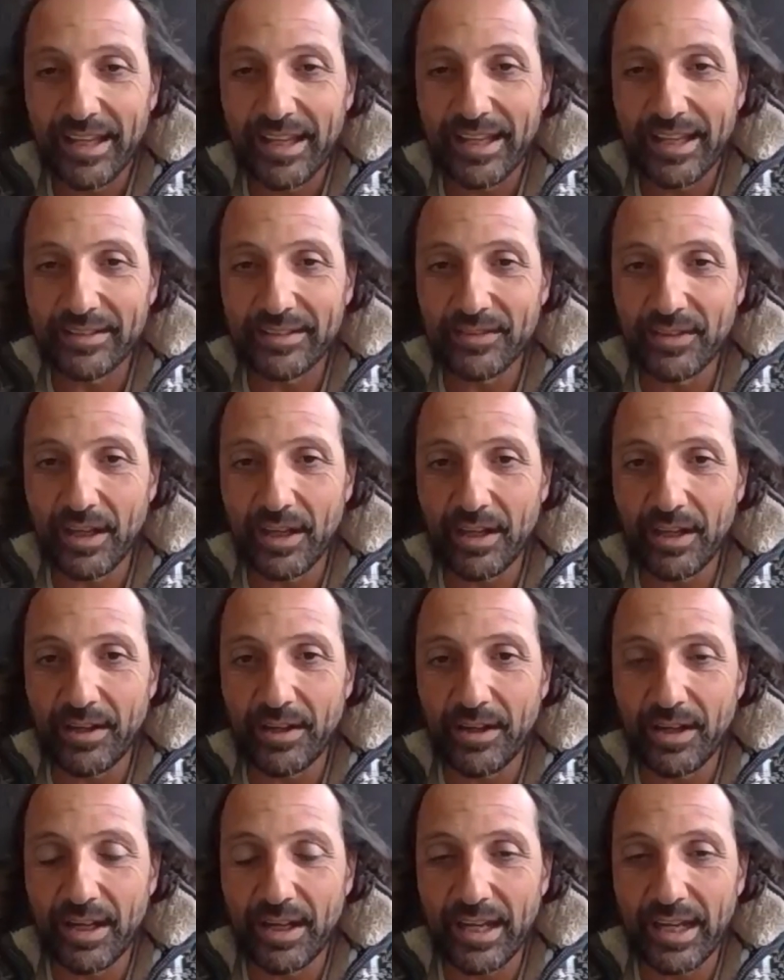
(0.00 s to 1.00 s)
and
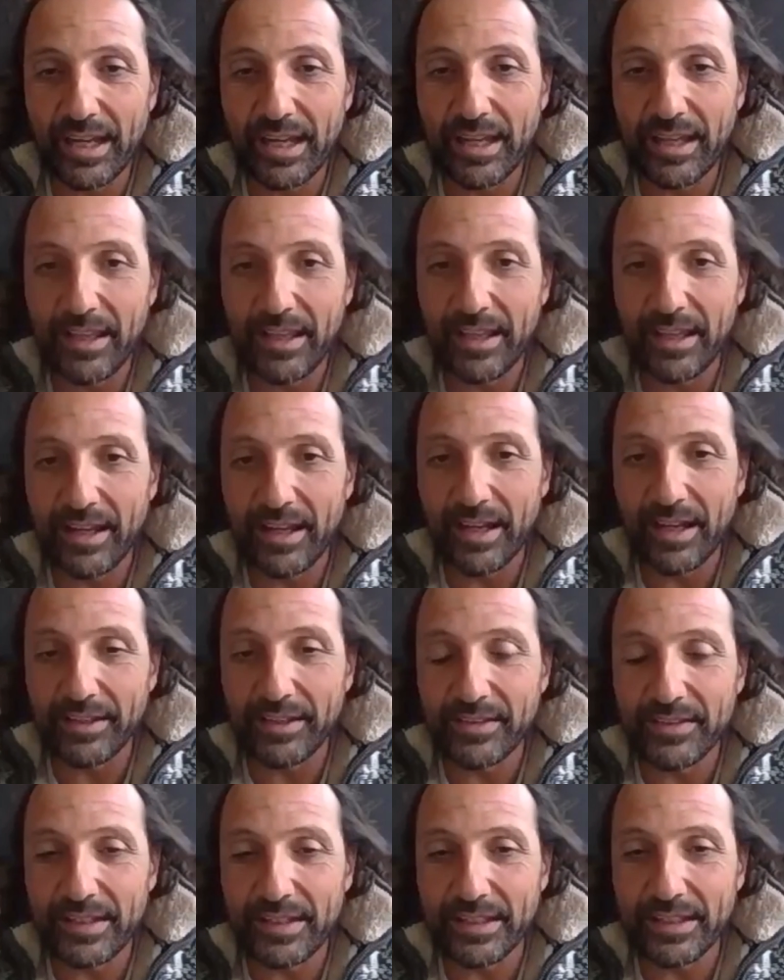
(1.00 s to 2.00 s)
uh, I
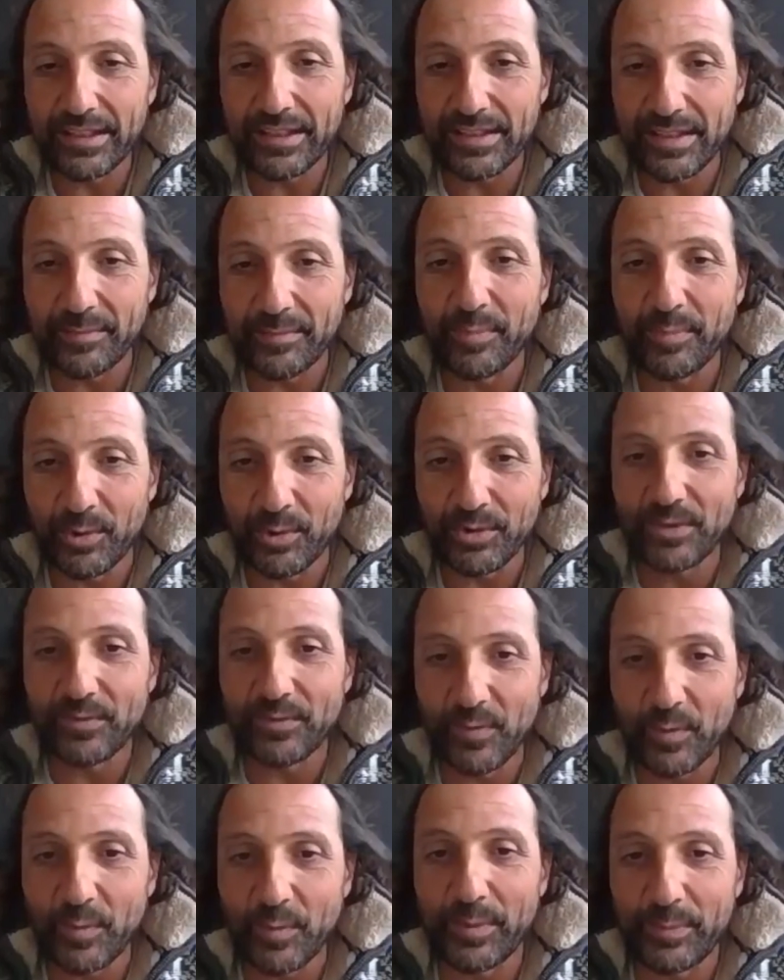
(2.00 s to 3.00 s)
I think it's
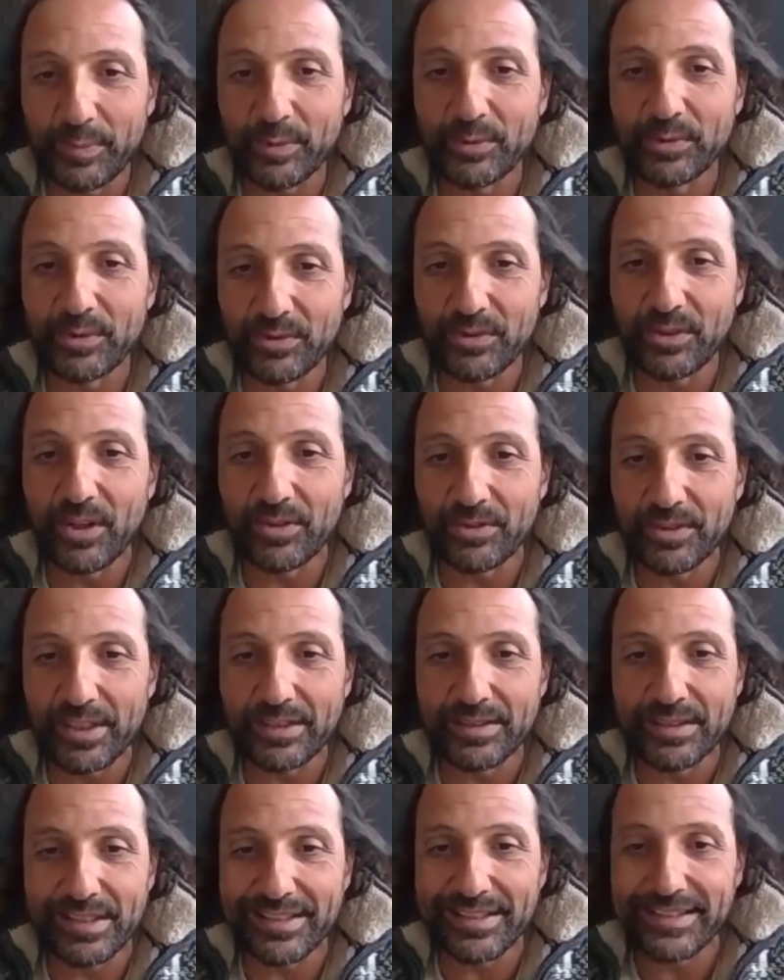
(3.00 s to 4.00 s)
important for people to know
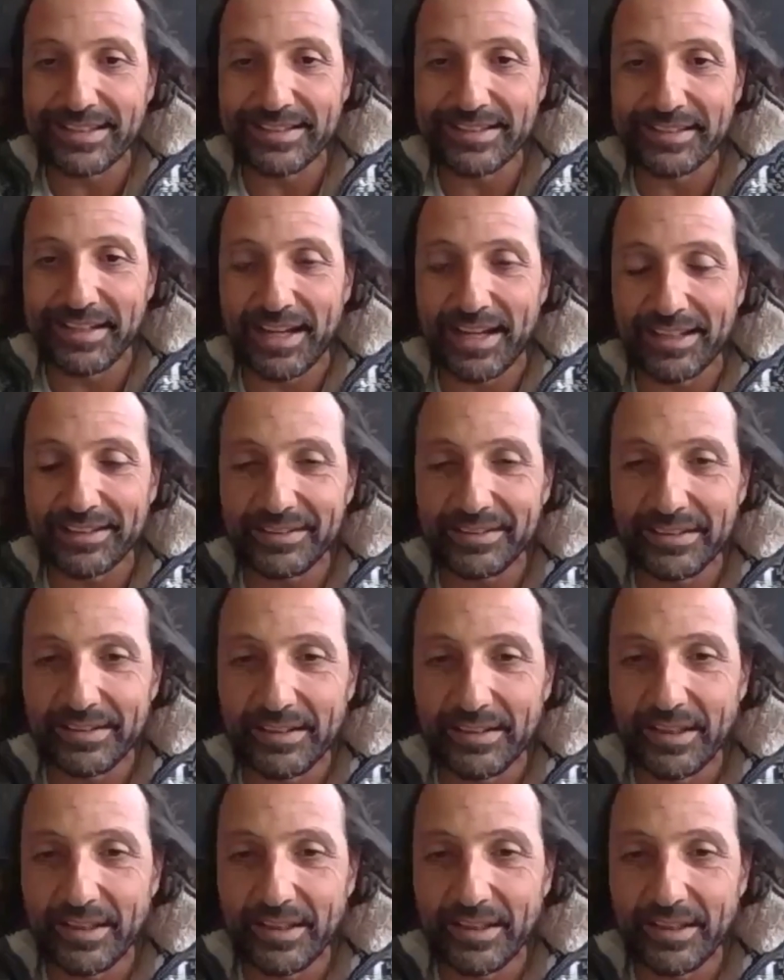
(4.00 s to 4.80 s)
this. It's not